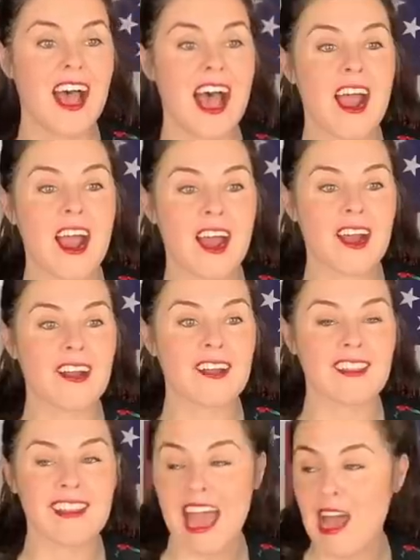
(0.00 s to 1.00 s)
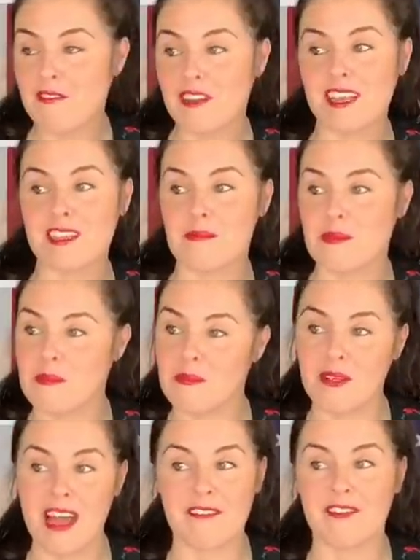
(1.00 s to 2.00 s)
are laughing at the people
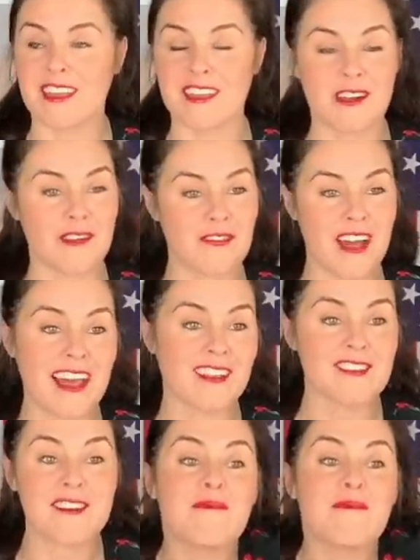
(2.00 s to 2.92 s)
laughing at no fly lists.